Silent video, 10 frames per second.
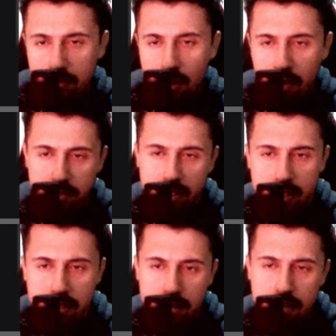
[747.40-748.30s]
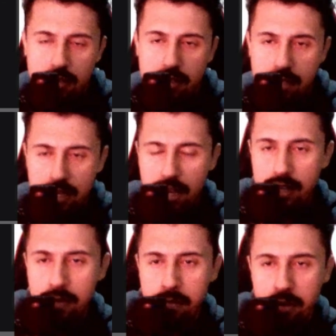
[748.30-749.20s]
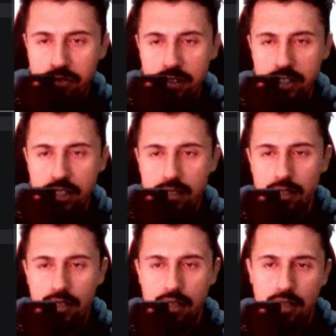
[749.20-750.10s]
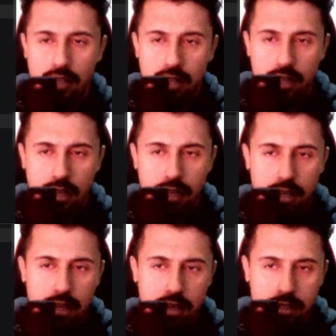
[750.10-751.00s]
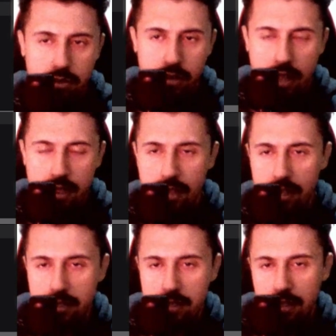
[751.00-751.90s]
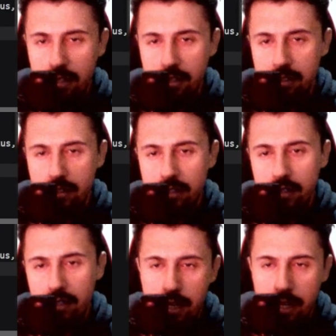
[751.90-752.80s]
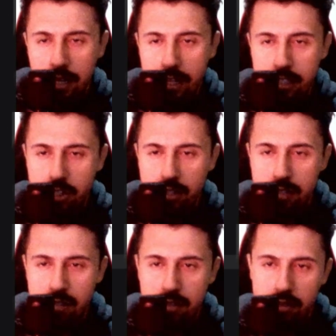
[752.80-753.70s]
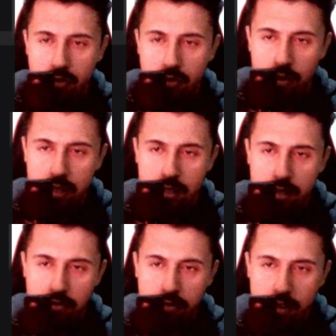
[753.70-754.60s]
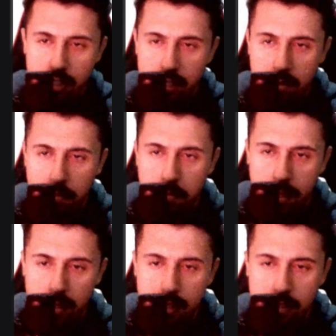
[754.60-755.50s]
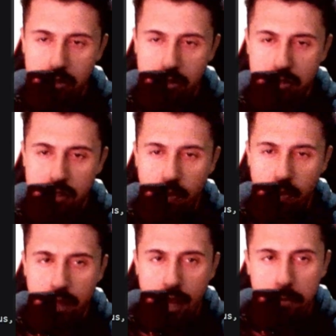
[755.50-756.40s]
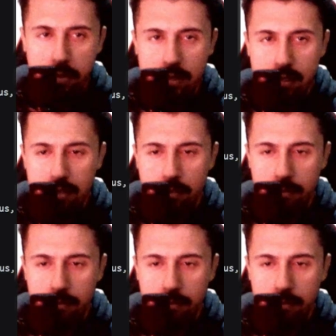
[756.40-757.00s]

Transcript: of this send email function to get things cleaner, and let's just run the function pay to see what happens.